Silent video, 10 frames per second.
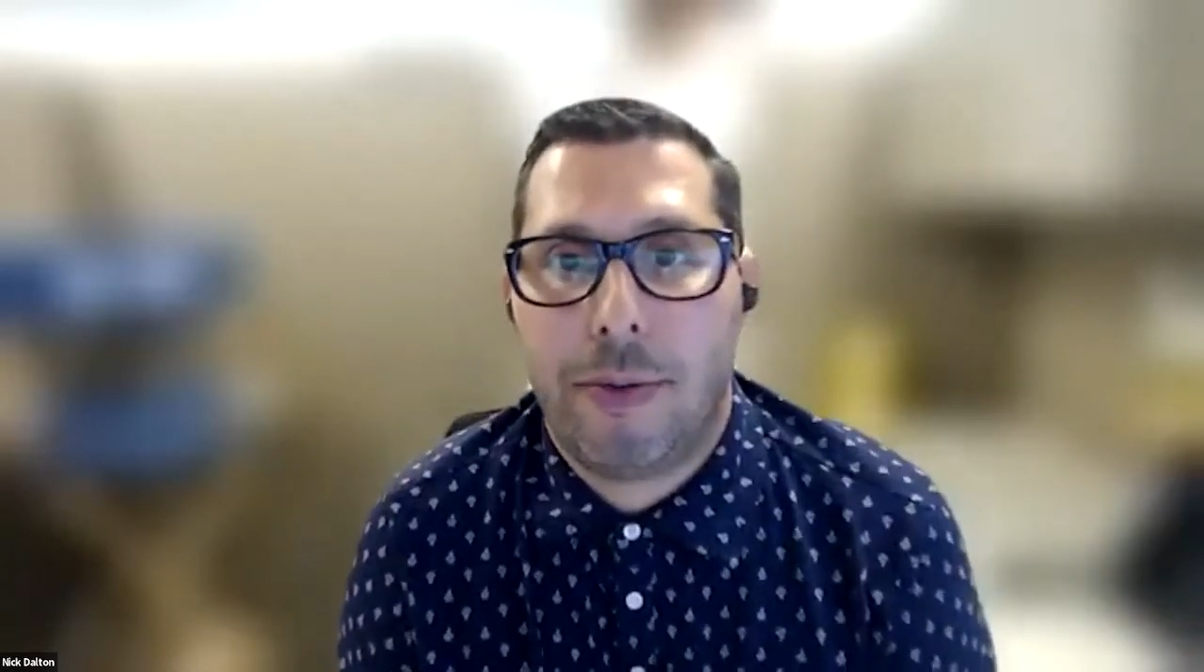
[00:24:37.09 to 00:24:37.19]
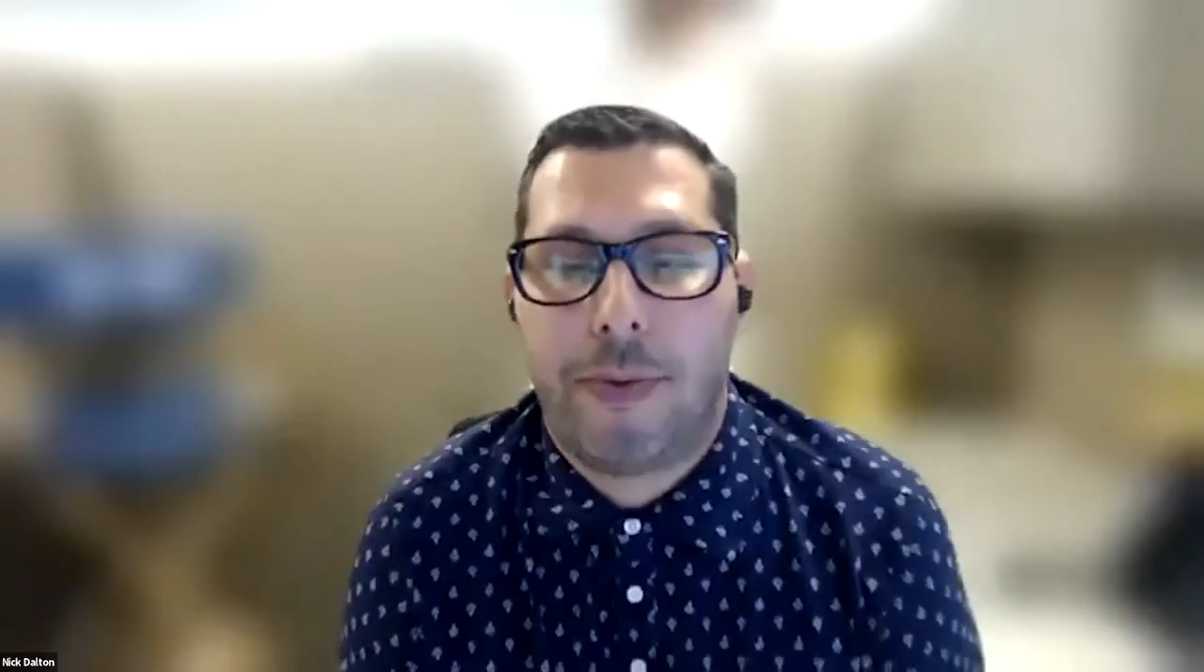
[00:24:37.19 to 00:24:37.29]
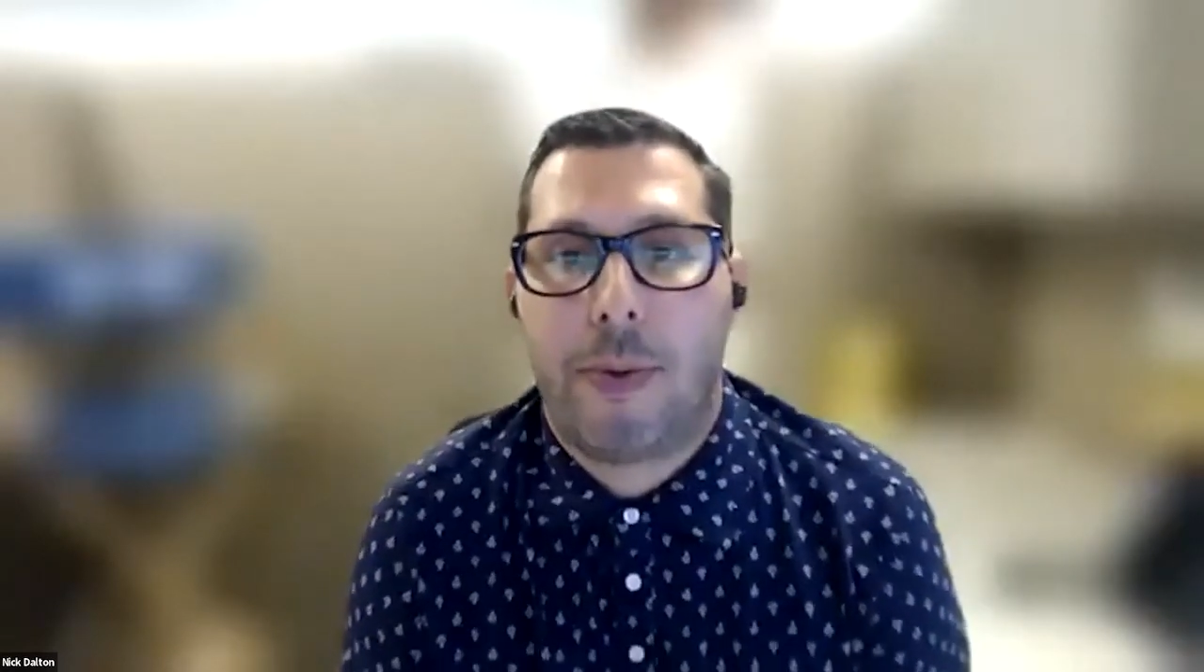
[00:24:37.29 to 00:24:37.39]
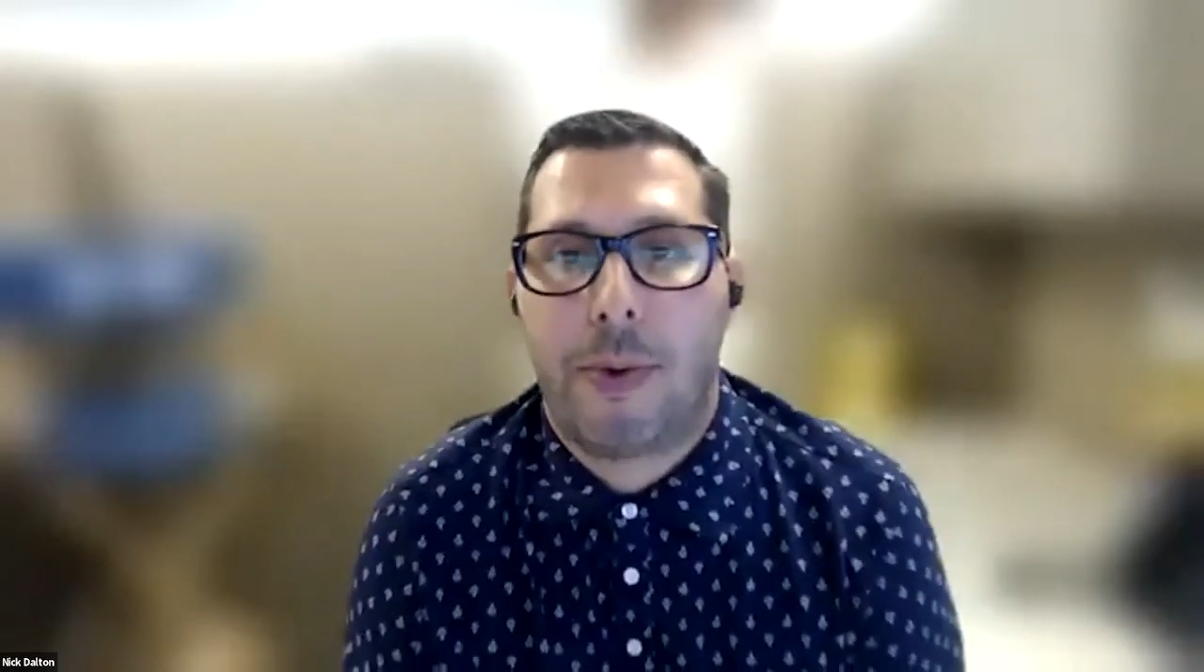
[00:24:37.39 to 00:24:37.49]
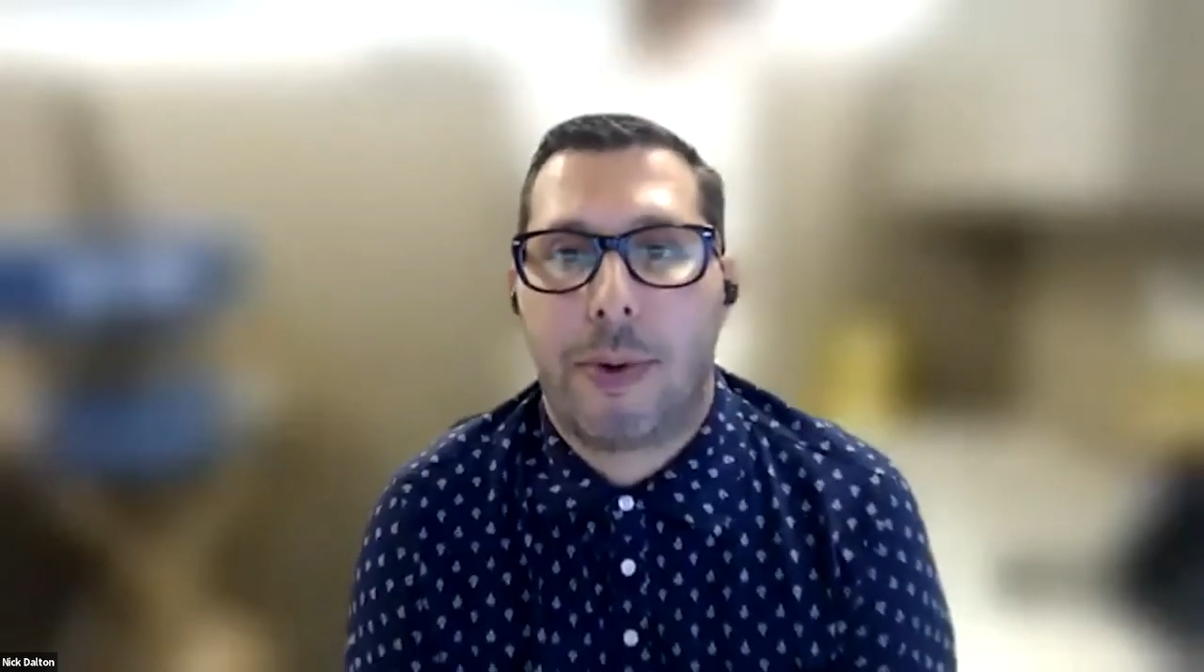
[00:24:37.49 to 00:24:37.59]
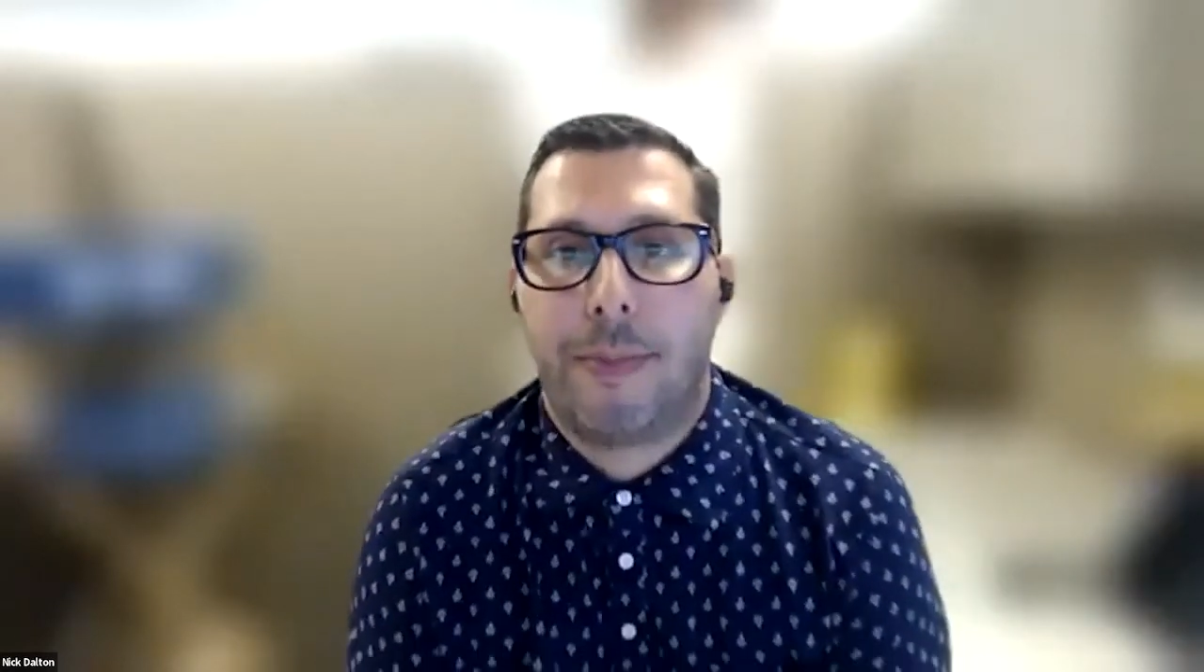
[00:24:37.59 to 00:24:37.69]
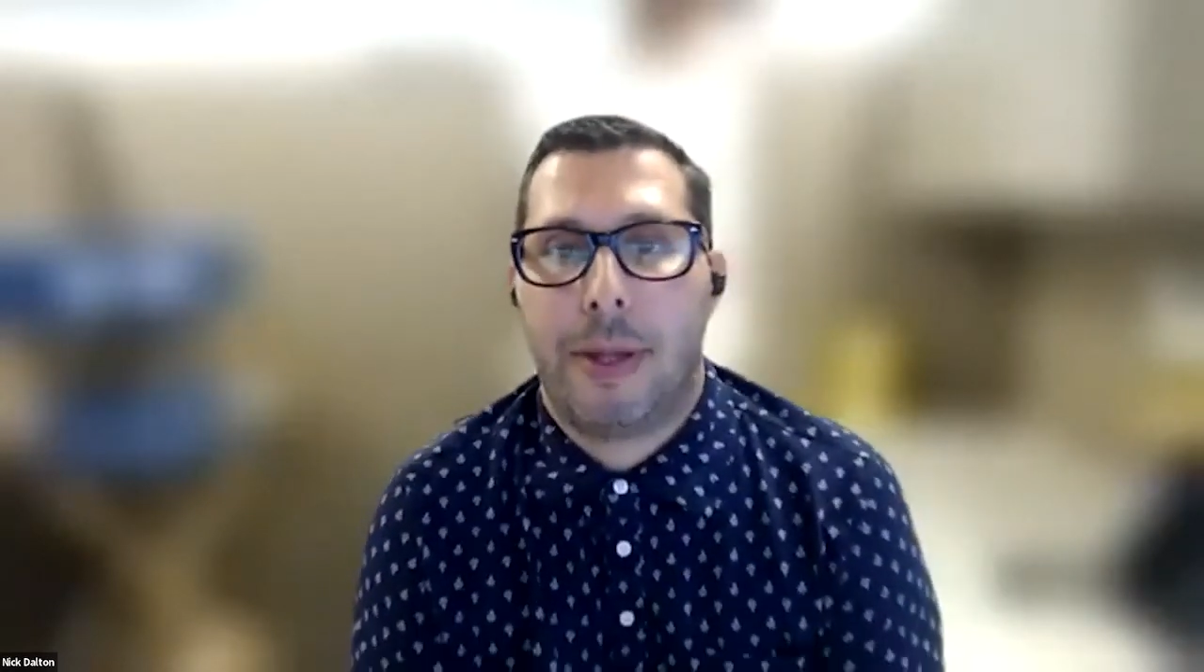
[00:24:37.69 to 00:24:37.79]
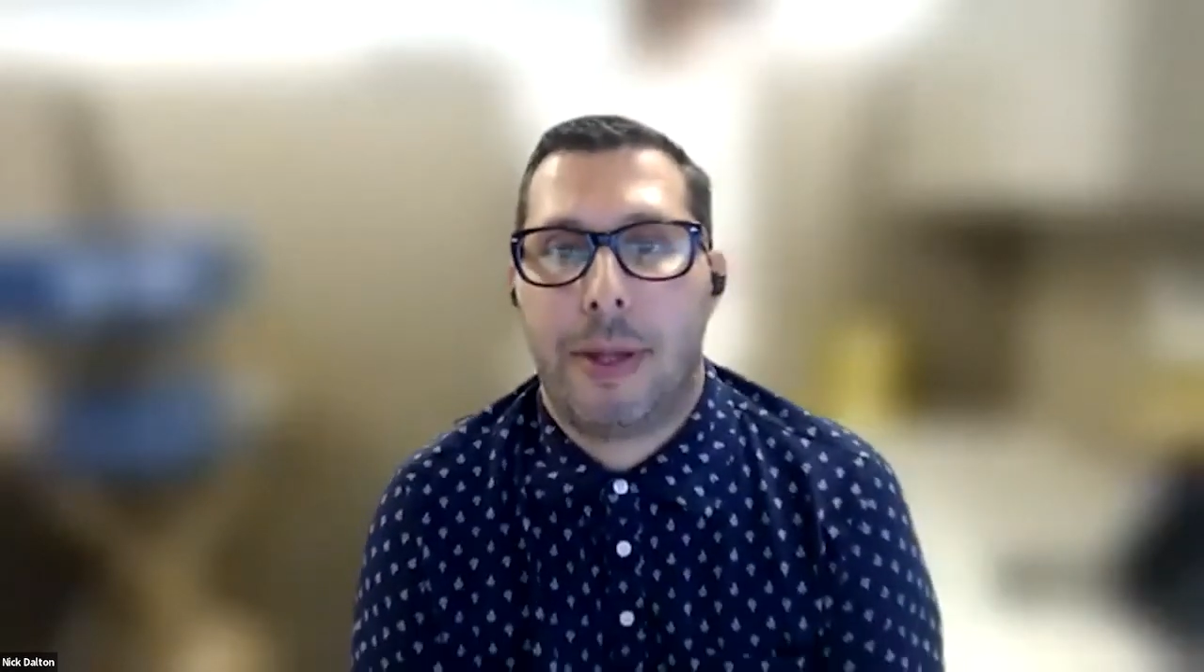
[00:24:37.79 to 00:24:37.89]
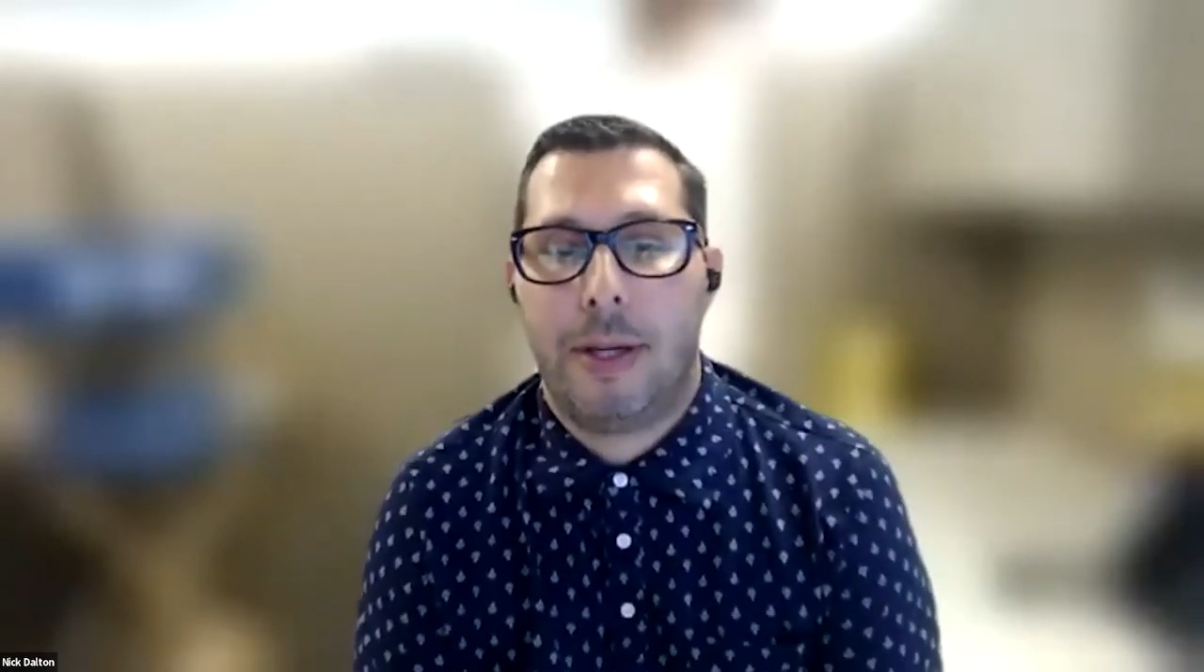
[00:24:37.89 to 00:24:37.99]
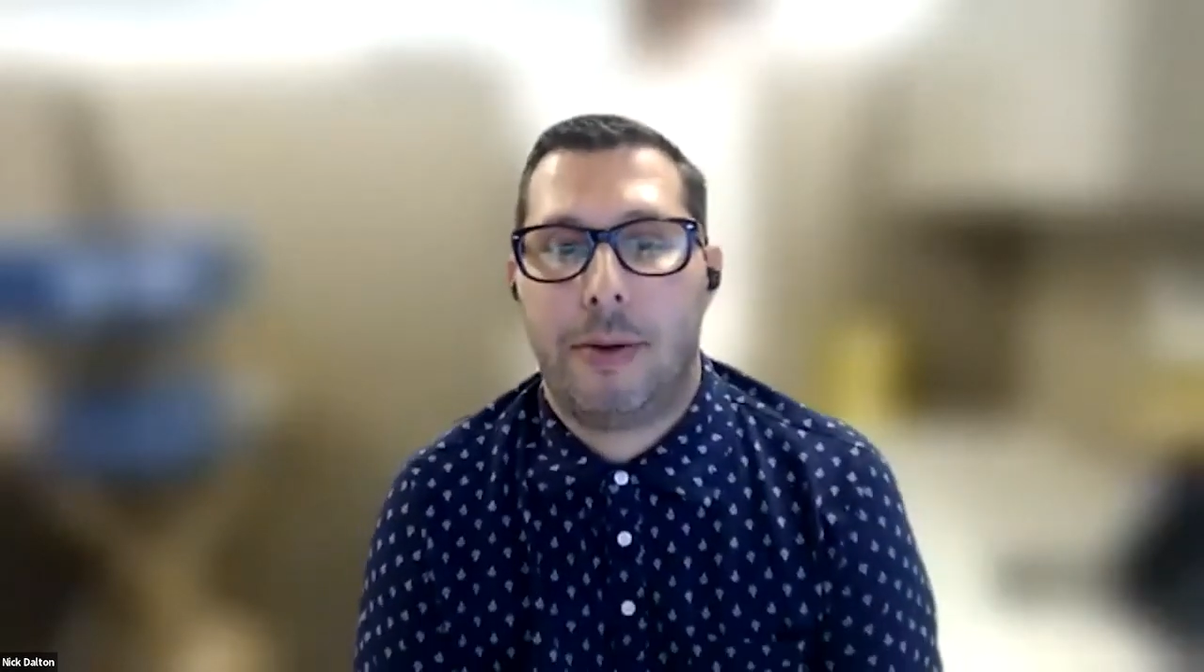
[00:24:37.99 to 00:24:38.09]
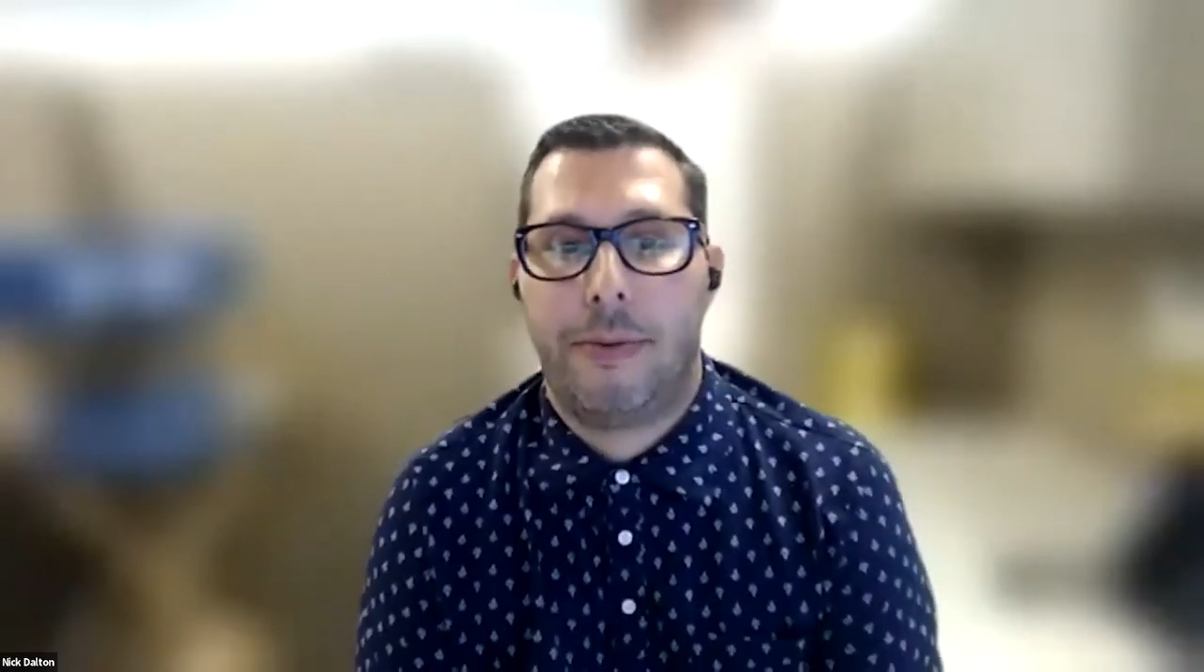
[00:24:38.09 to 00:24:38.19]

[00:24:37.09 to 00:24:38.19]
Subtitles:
form that you'll